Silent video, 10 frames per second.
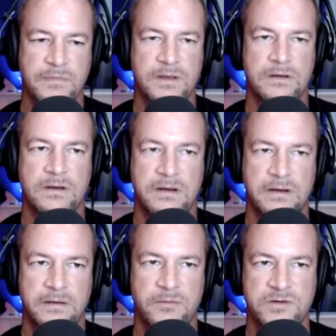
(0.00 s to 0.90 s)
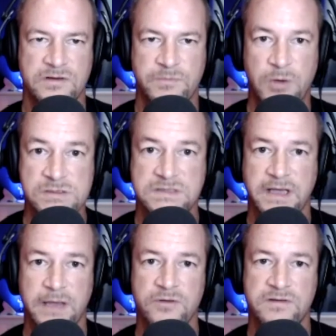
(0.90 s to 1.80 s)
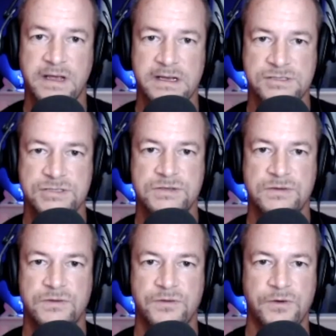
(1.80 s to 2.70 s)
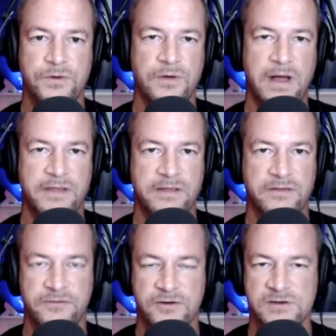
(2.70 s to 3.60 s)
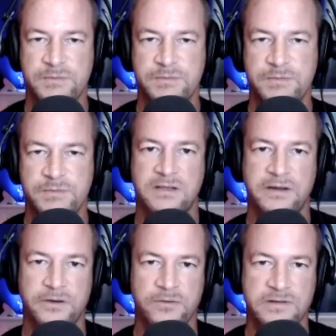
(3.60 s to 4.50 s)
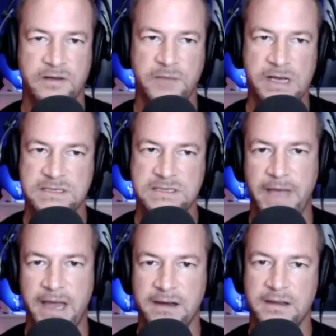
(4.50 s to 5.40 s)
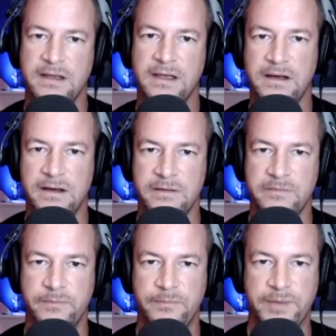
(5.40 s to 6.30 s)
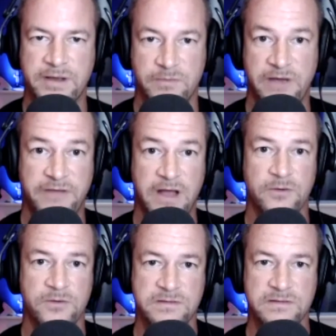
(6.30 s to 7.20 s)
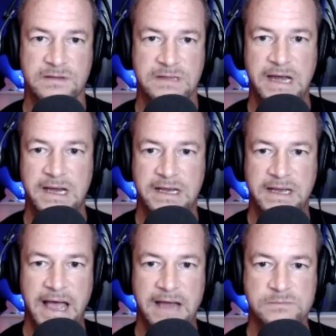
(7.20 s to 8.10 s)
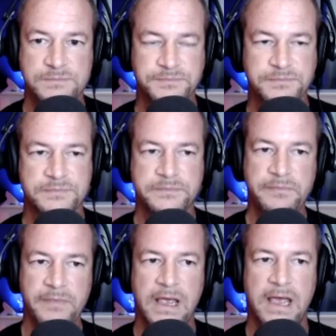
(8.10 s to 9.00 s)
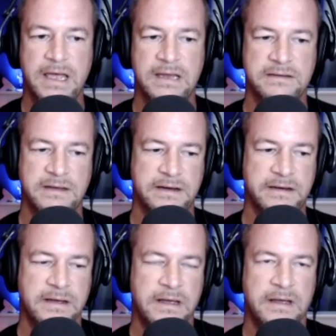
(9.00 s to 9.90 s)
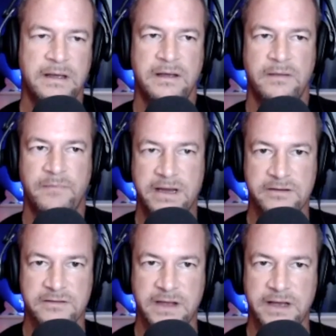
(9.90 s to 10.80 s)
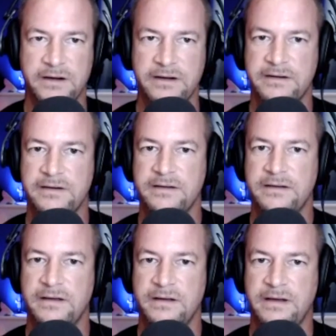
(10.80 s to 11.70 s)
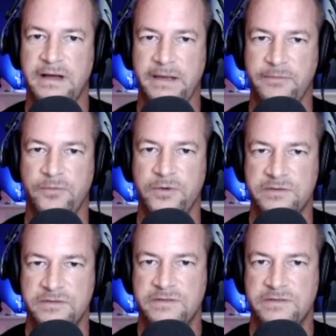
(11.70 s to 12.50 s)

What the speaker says: was exposed to GableStage through, I think the first play I saw there was Of Mice and Men, because my father was Lenny in that. And many years later, I was